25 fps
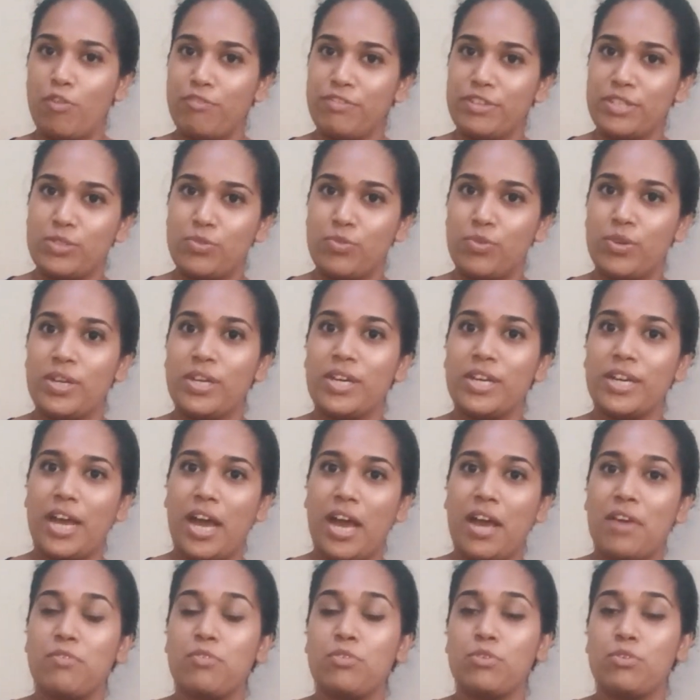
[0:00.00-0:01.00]
office work,
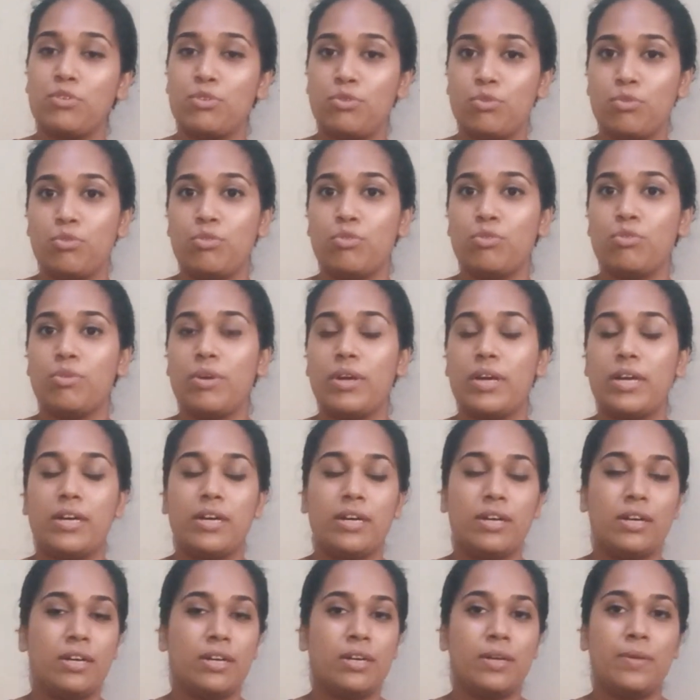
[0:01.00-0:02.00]
I would do
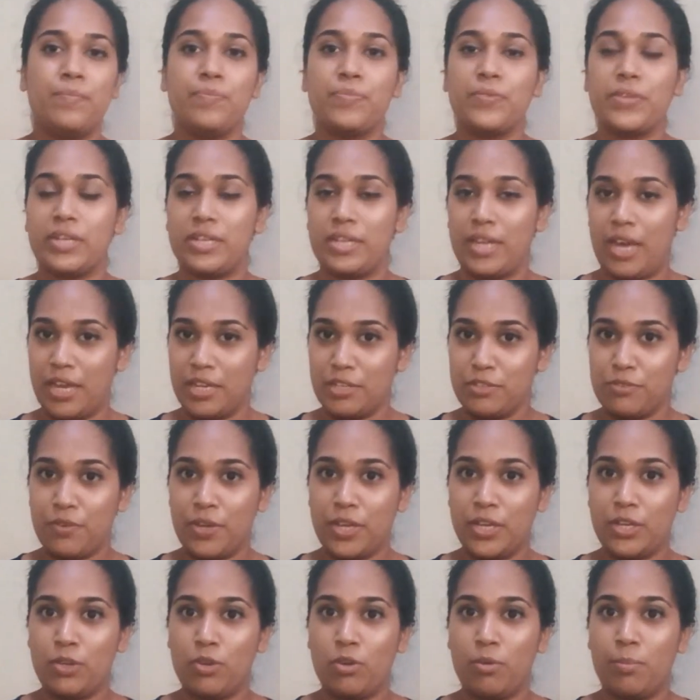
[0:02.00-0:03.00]
a nice
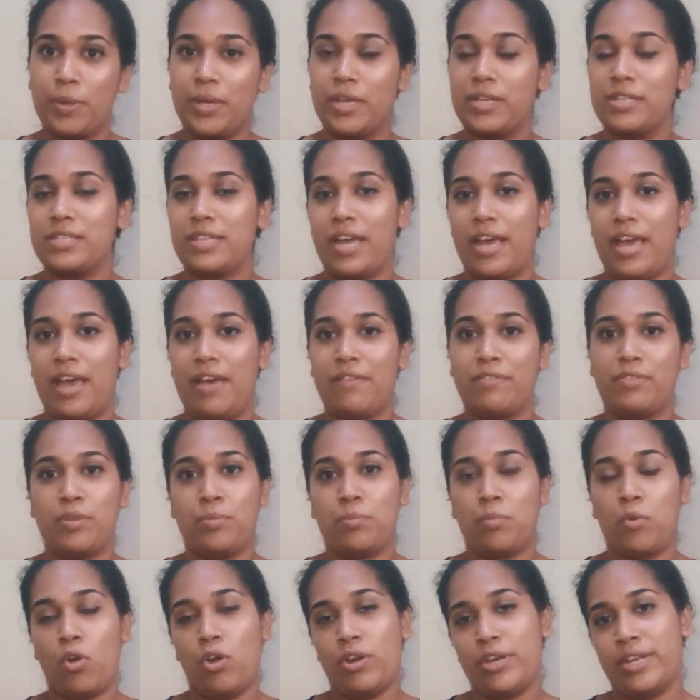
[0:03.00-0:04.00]
video because I have
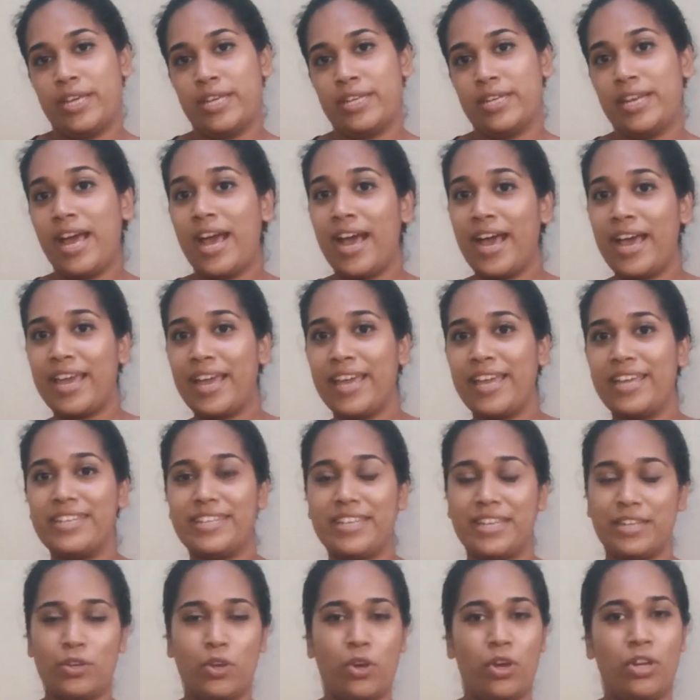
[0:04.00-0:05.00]
the morning light
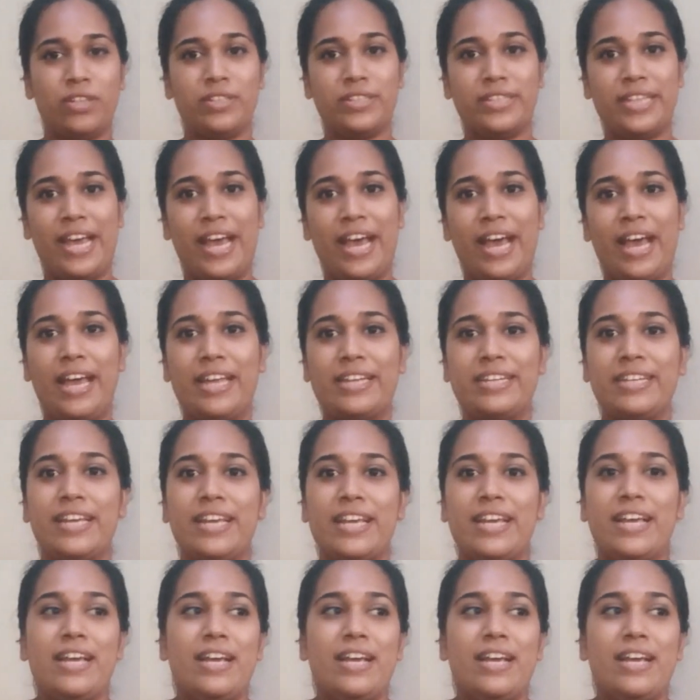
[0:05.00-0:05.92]
and all of that.